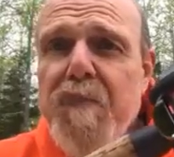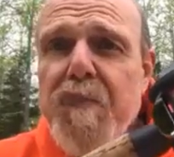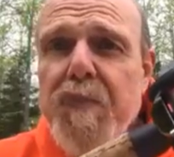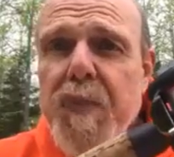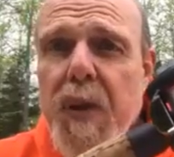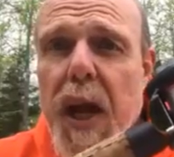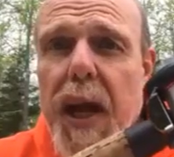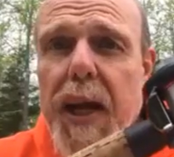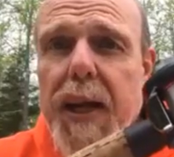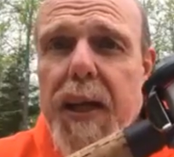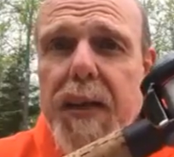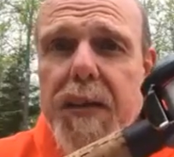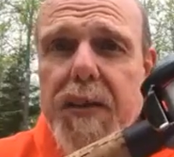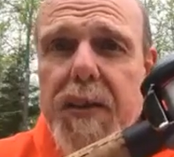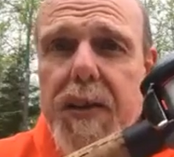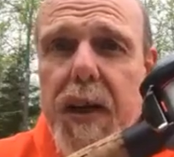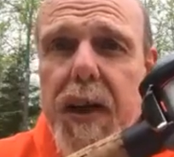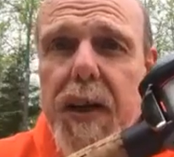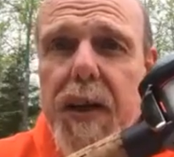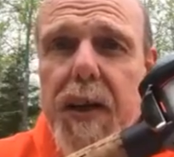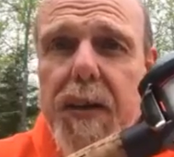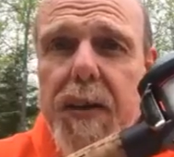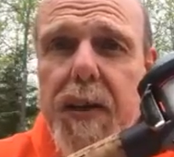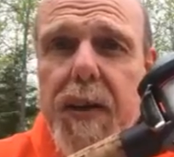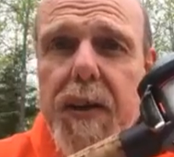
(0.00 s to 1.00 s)
I can tell
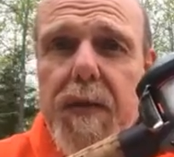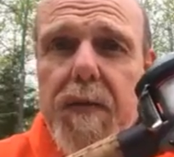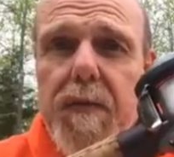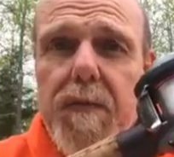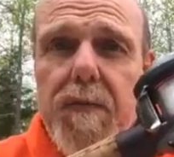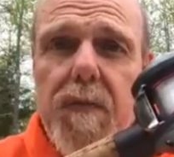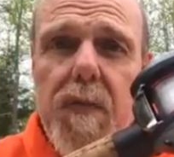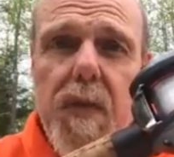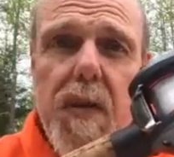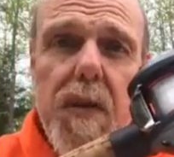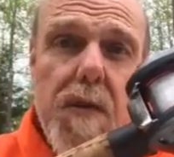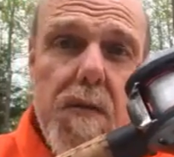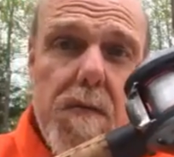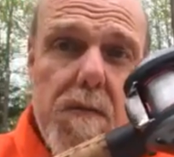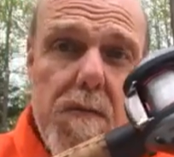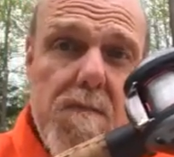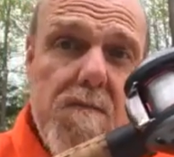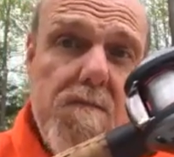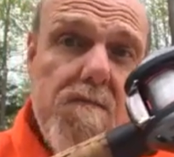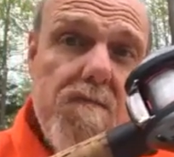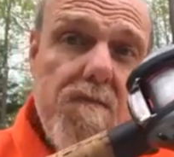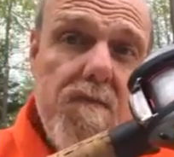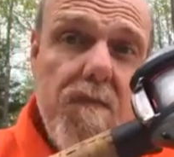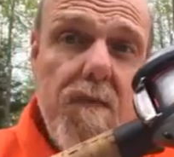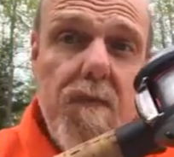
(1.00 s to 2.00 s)
you that
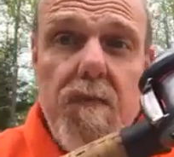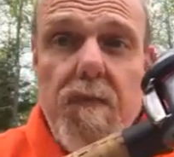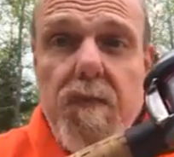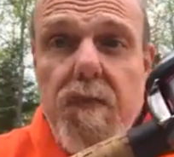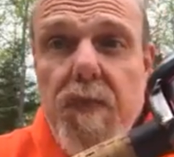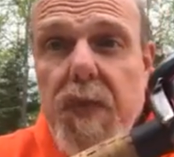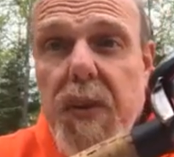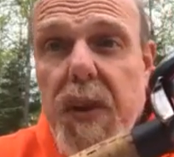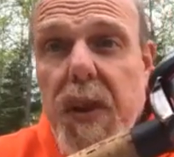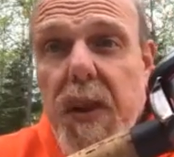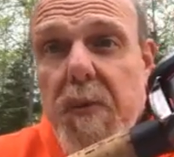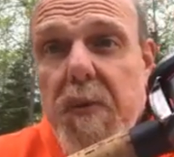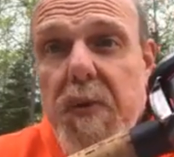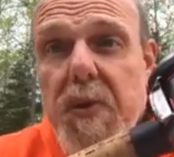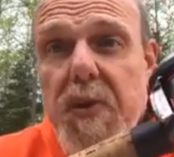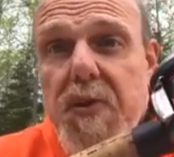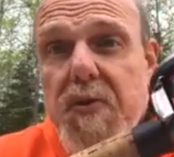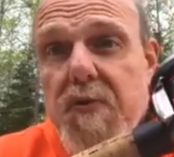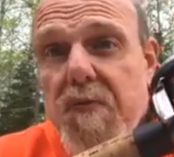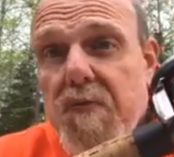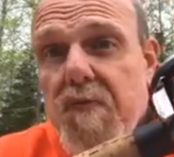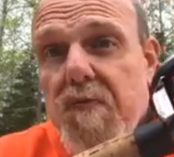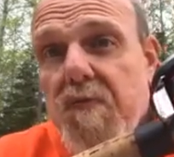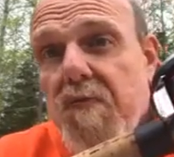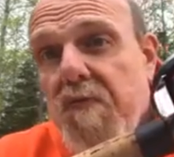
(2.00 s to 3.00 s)
it was
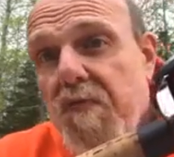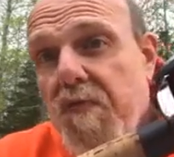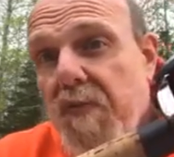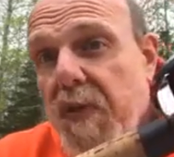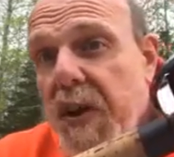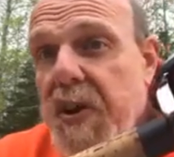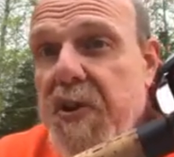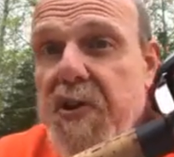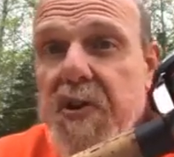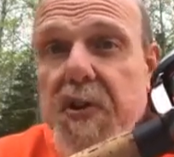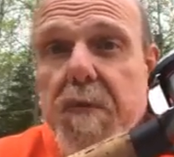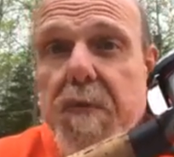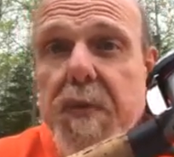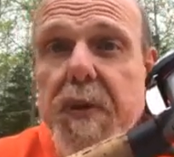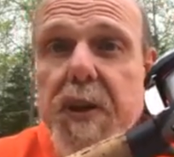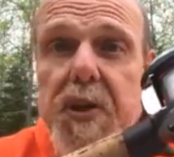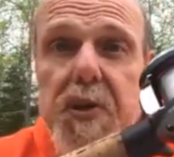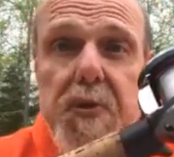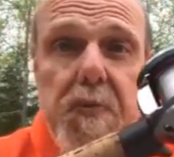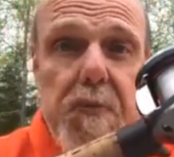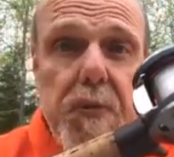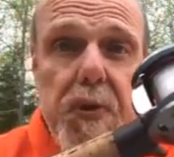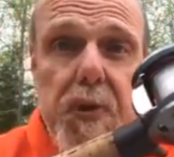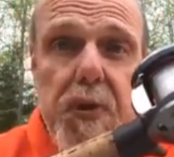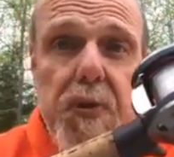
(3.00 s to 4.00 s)
reasonably
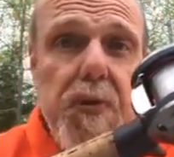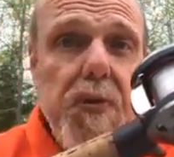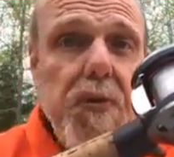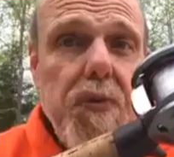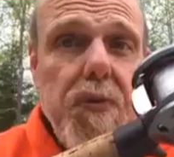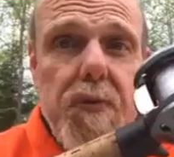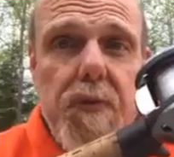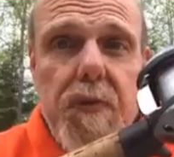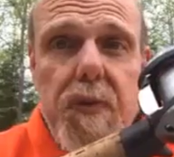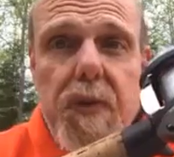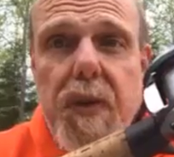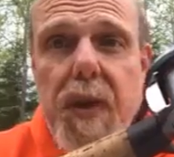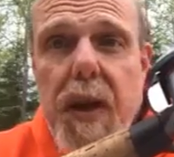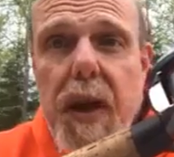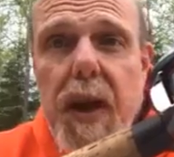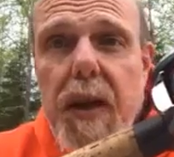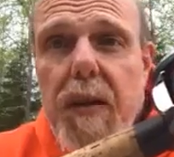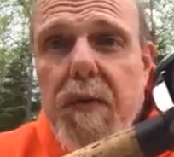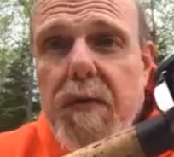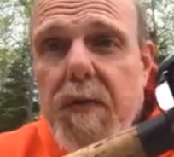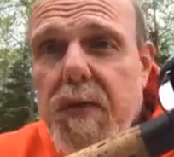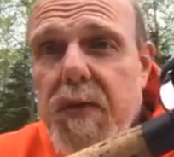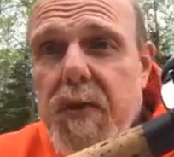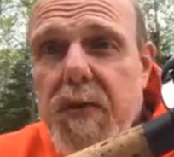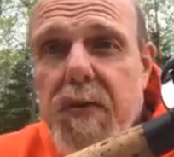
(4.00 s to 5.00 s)
smooth. Okay,
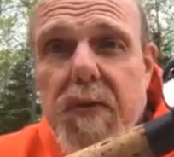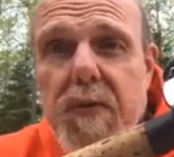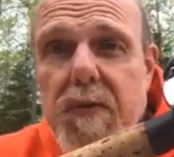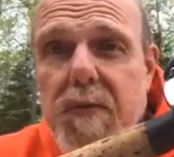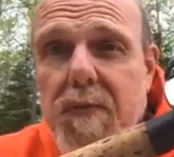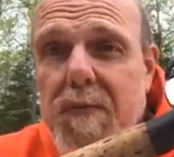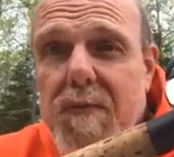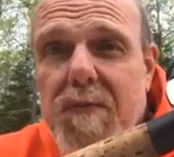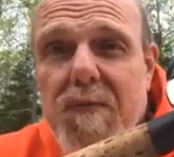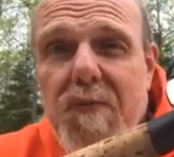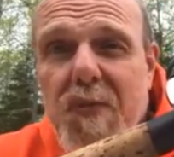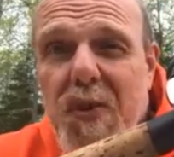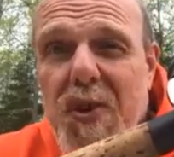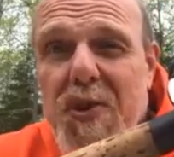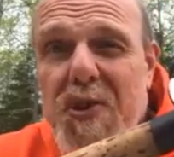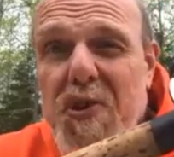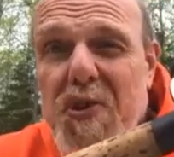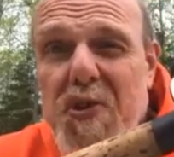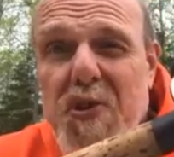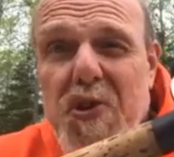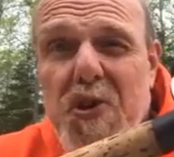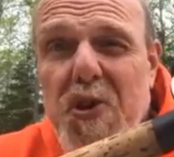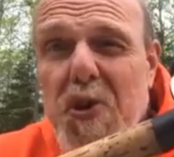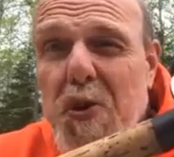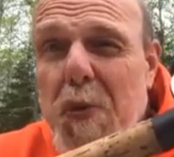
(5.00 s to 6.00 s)
it wasn't
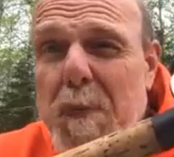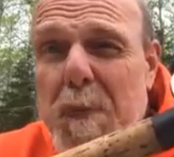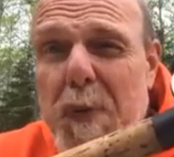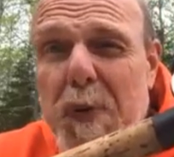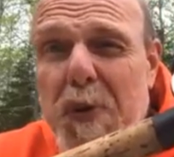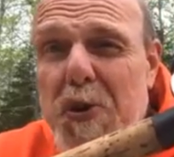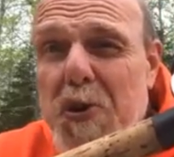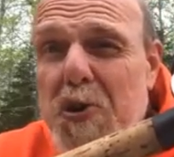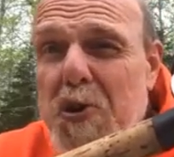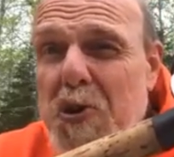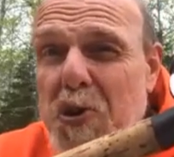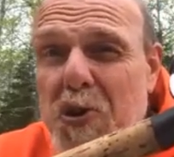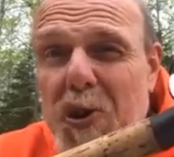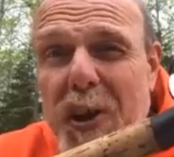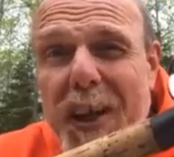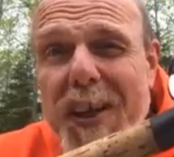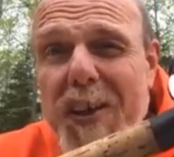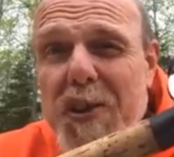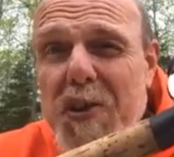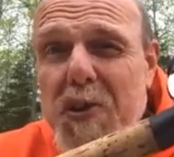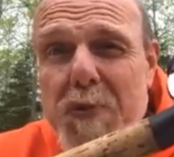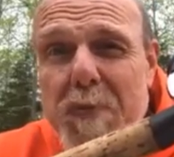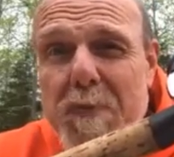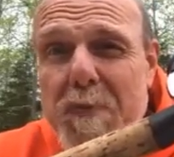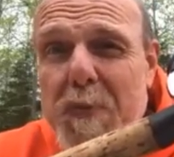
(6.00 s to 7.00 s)
super slick
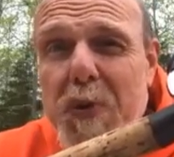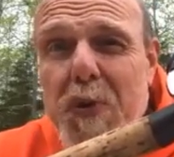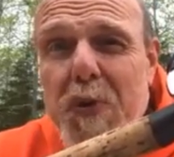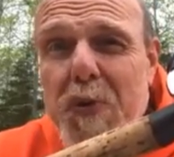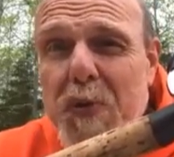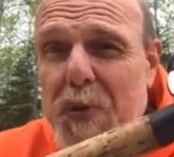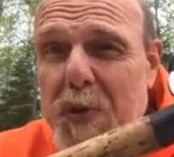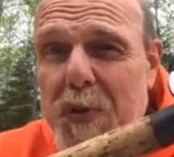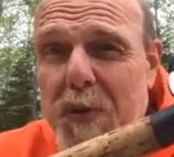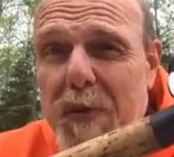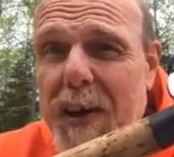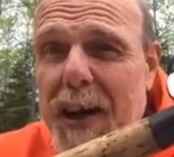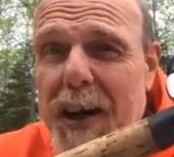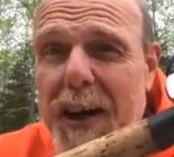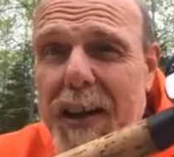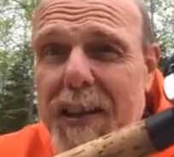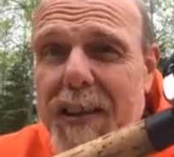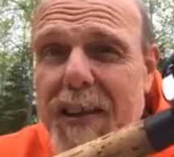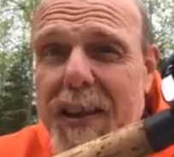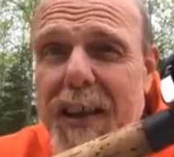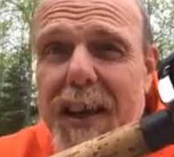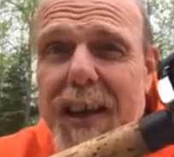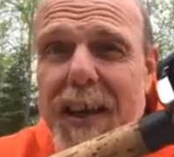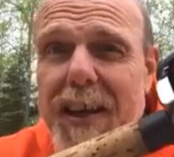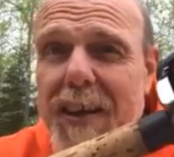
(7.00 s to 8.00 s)
smooth or
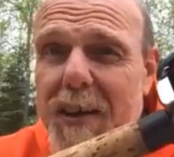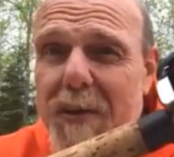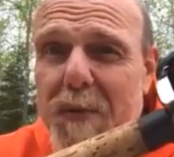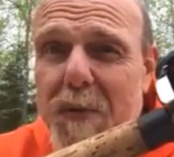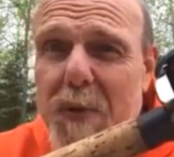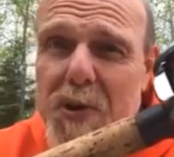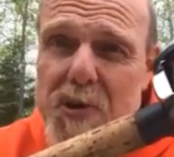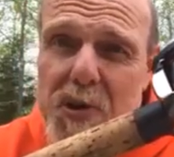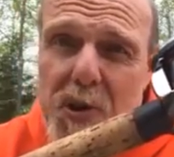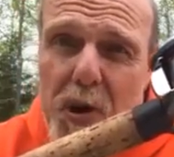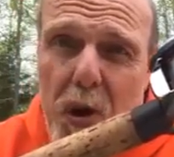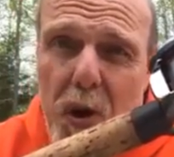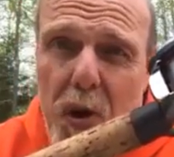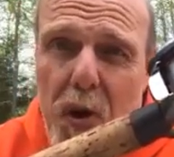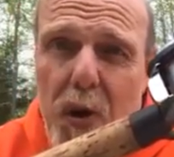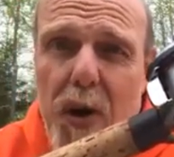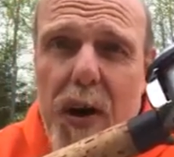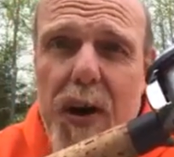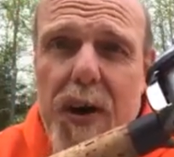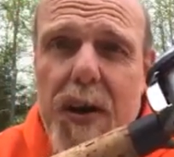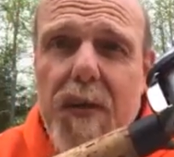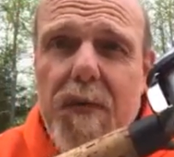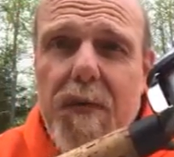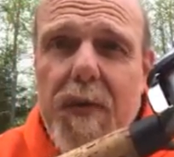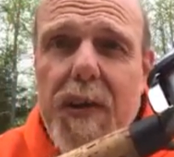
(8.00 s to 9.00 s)
anything. It wasn't hard
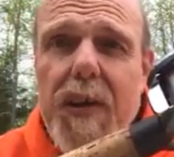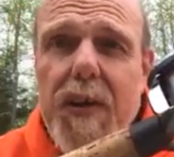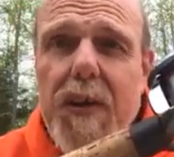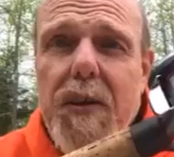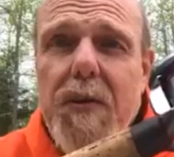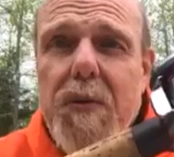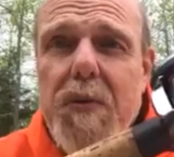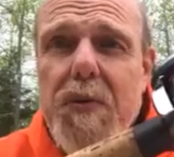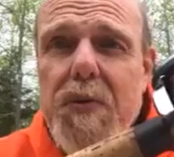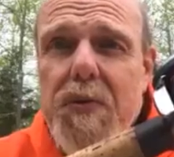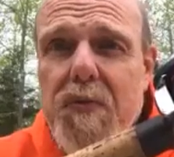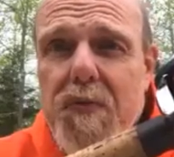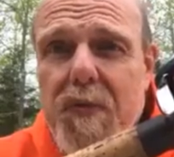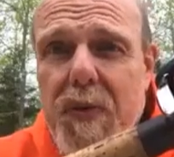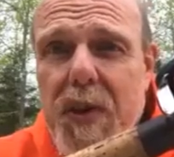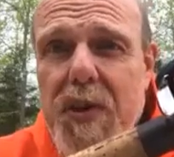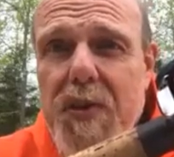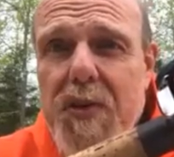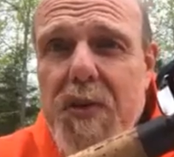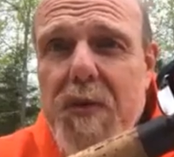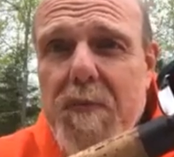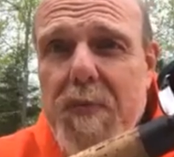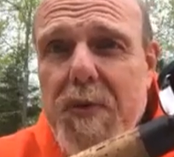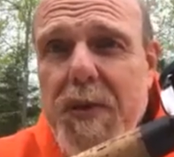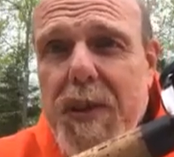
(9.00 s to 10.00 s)
to reel. It was
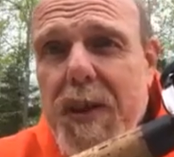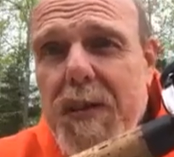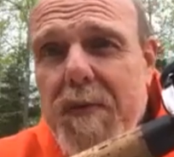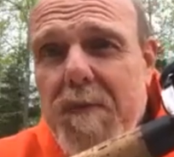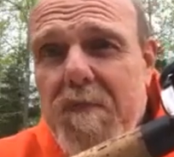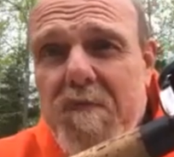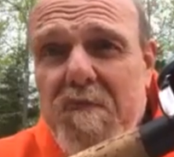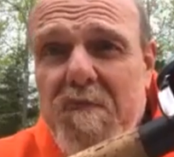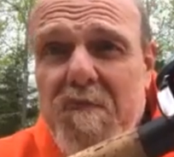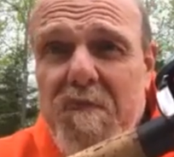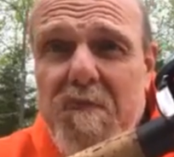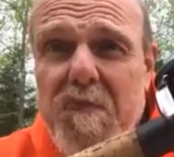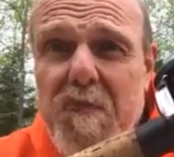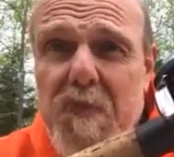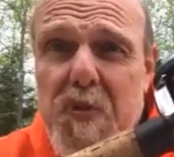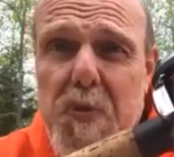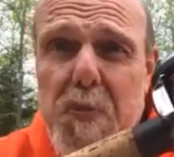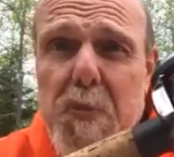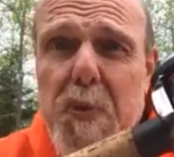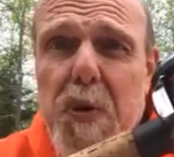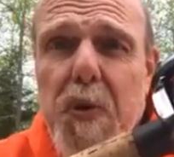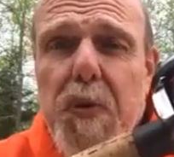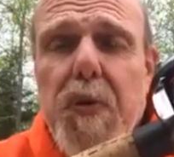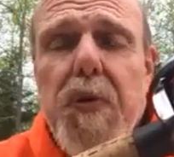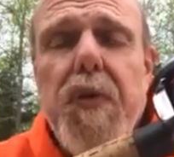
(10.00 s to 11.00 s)
reasonably
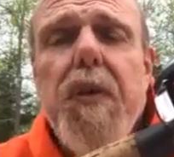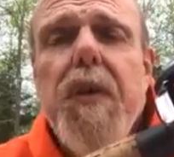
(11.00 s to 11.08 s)
smooth.